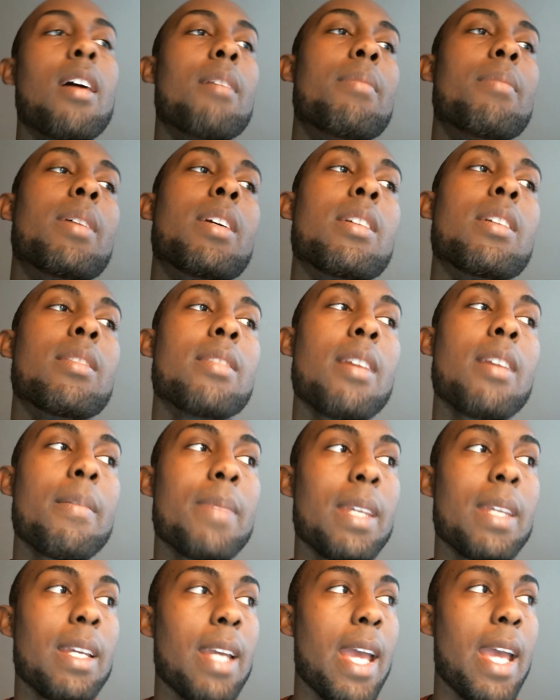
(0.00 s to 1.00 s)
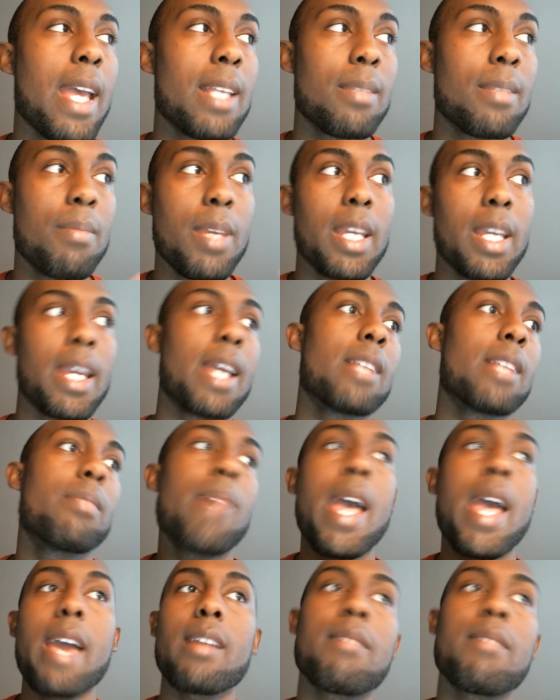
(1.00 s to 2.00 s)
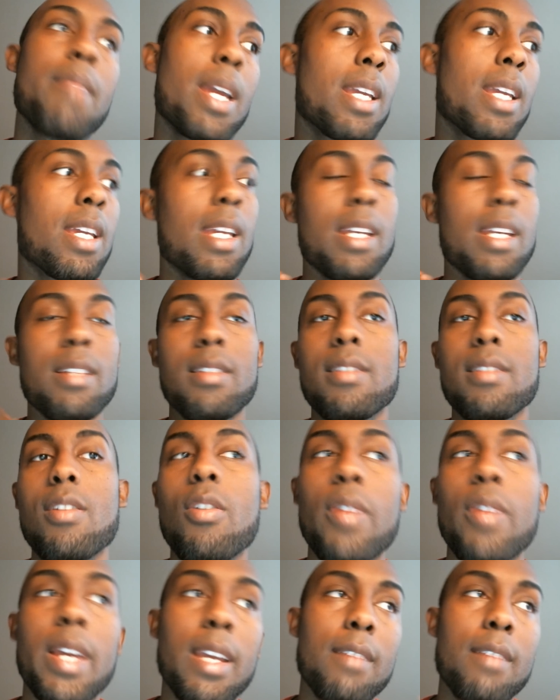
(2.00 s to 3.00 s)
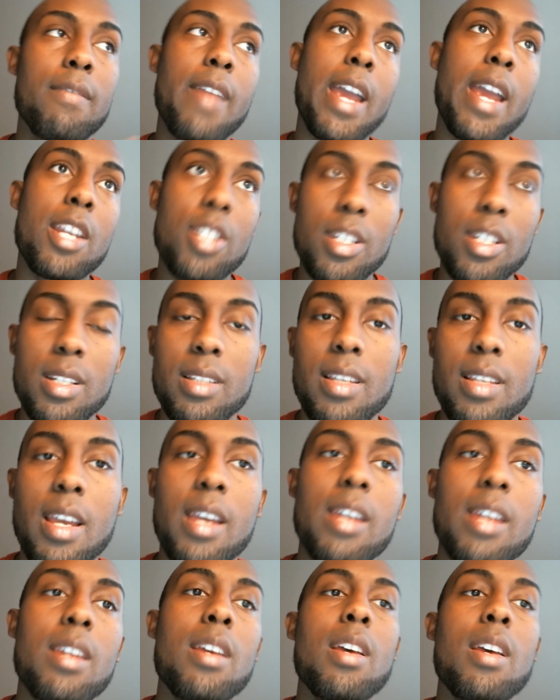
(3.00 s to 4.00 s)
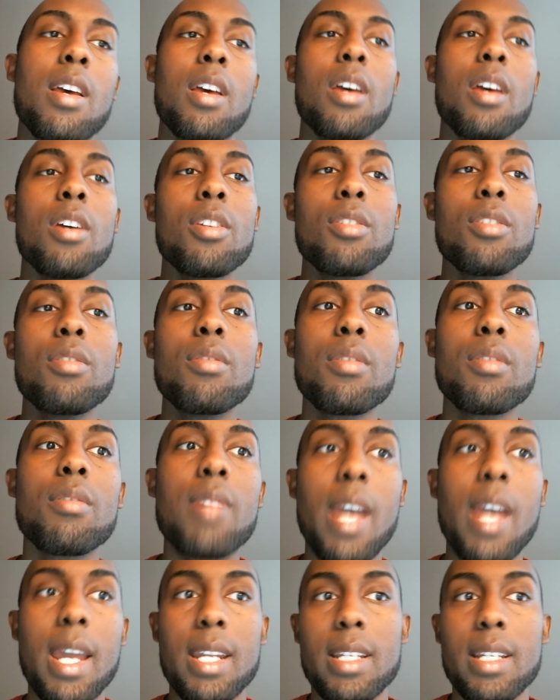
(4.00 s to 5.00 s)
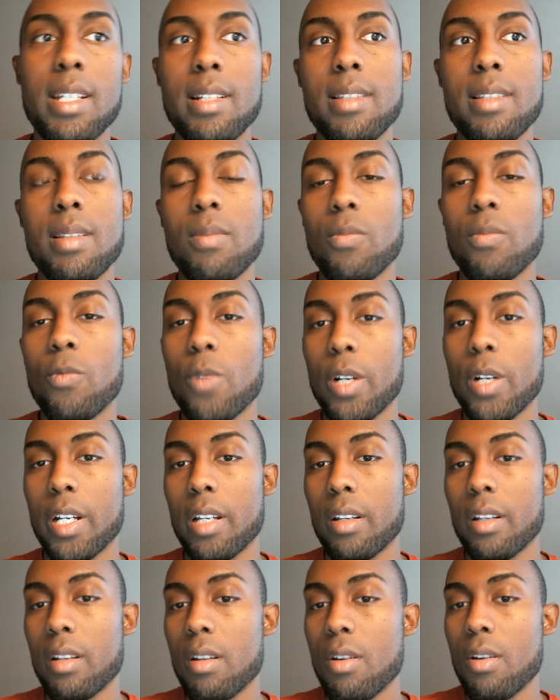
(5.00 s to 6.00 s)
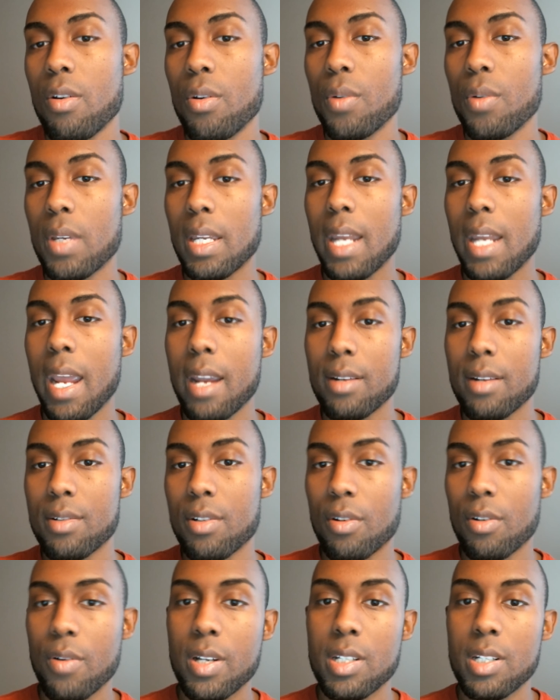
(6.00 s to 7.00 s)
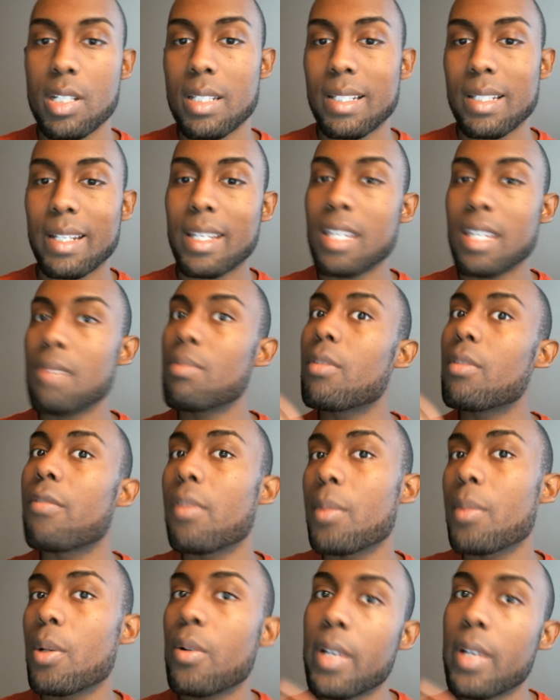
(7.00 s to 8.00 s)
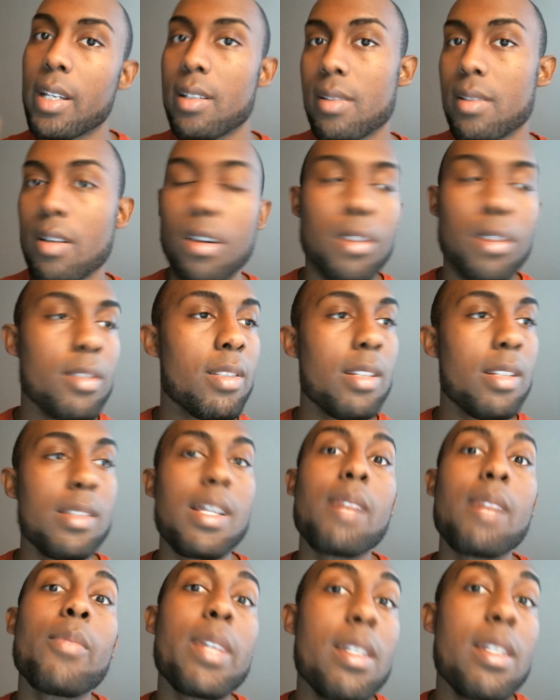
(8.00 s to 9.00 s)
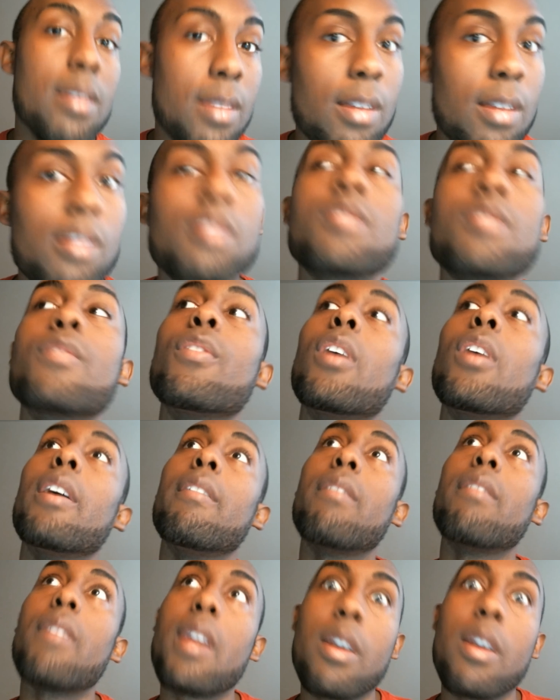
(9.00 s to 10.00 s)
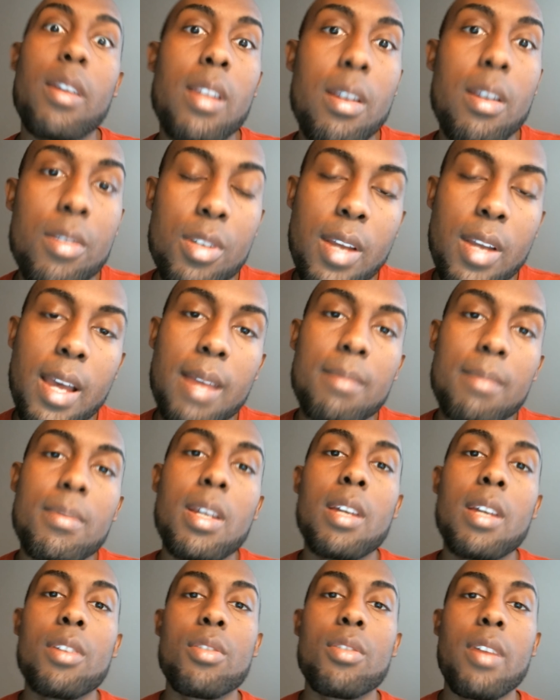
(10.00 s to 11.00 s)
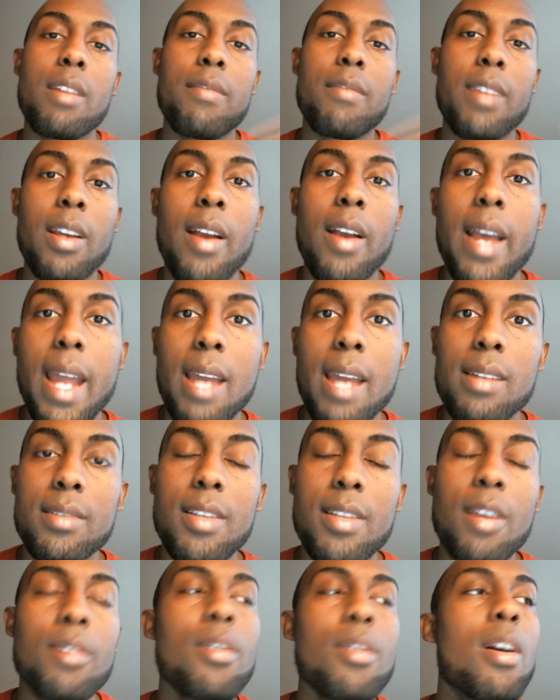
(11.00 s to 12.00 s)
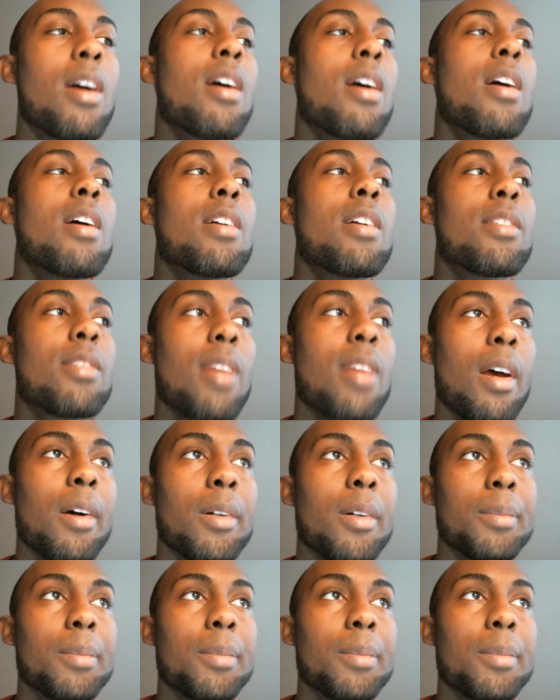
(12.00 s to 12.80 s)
because something as big as pattern making and sewing and fashion design, you do kind of need someone who can answer questions and keep you from going in circles, because I went in circles for a very long time trying to figure out how to sew.